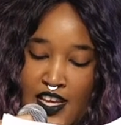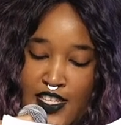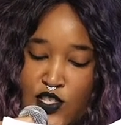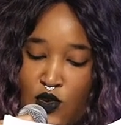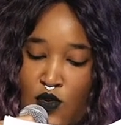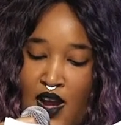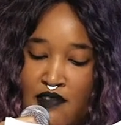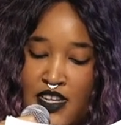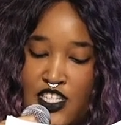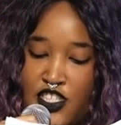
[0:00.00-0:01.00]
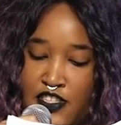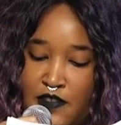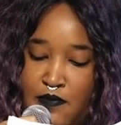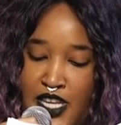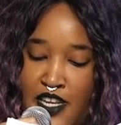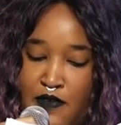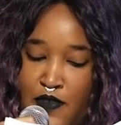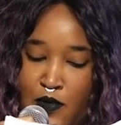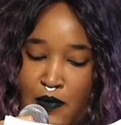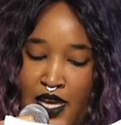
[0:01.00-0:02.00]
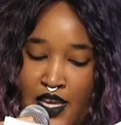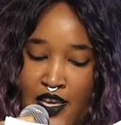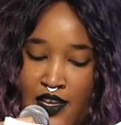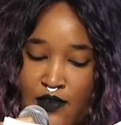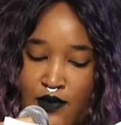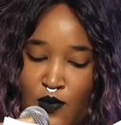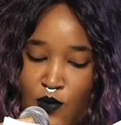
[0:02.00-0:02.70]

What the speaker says: It's a crowning achievement in filmmaking,